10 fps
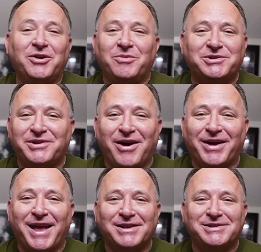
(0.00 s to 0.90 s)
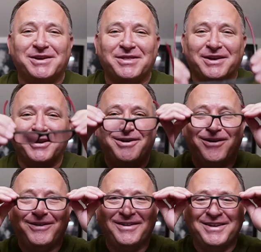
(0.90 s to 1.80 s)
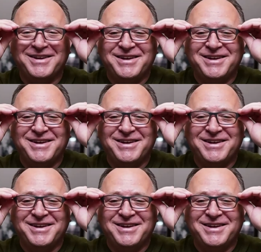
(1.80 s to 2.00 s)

which now I can't see a thing at all,